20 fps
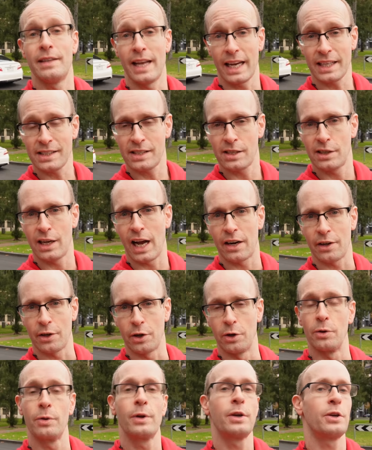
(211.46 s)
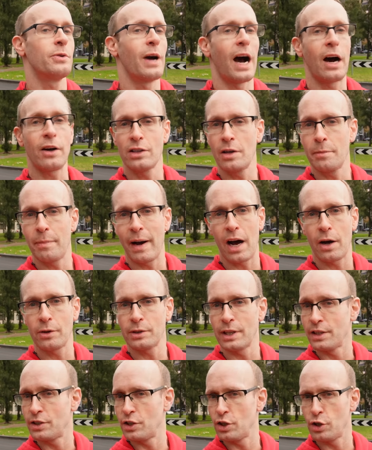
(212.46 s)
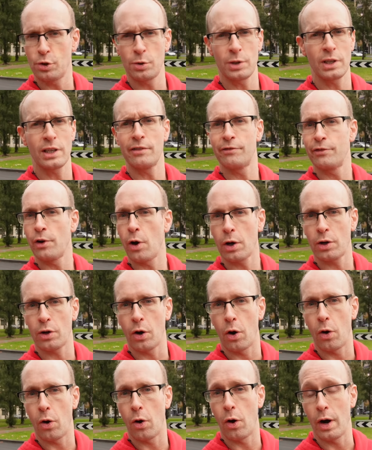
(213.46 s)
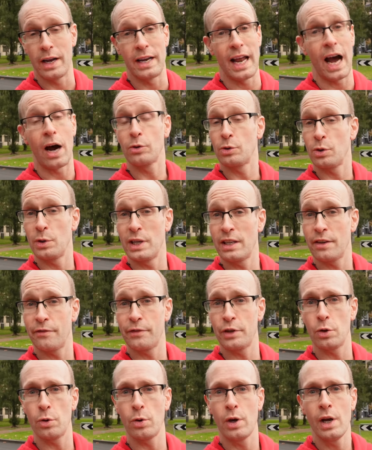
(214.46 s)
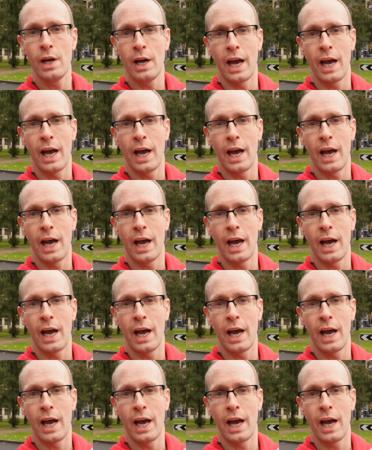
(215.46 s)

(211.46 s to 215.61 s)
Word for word: Next scenario, you're out and about and you're shooting a vlog or an outdoor interview